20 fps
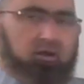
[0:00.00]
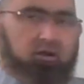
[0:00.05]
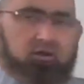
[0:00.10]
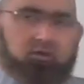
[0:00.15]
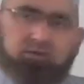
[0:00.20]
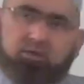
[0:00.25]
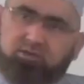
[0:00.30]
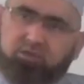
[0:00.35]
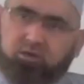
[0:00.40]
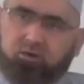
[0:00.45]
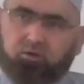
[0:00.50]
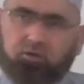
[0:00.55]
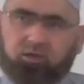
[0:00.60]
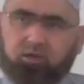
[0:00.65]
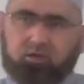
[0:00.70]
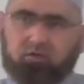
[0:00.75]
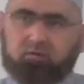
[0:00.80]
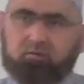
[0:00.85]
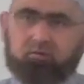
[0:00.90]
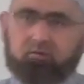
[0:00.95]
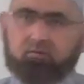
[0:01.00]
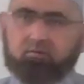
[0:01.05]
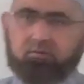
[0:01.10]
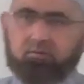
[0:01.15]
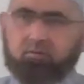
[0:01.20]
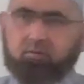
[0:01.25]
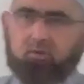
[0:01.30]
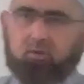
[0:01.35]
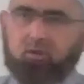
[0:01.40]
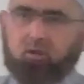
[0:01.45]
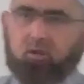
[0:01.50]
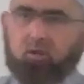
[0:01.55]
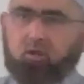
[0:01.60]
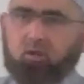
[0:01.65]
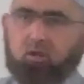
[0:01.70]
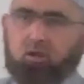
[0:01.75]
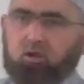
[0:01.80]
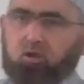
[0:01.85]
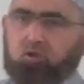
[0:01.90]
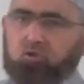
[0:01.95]
She said, okay.
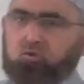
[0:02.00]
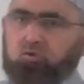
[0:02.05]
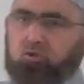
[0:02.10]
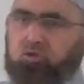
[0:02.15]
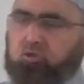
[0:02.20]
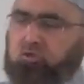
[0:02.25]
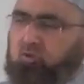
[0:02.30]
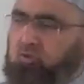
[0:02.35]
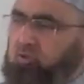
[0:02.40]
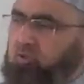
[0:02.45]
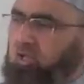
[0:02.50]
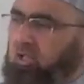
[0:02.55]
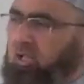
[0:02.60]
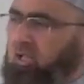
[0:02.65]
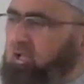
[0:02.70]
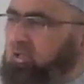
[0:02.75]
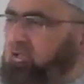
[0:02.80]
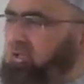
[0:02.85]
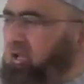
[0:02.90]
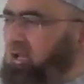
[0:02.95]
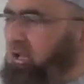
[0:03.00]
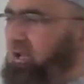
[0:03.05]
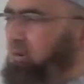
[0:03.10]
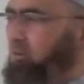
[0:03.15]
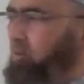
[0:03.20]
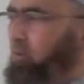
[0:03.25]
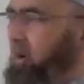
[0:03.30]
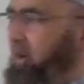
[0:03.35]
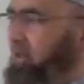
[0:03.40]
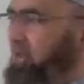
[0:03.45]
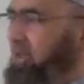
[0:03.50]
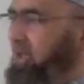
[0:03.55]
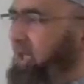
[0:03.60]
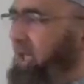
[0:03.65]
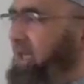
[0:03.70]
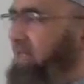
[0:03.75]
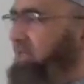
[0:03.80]
So Rasul went there,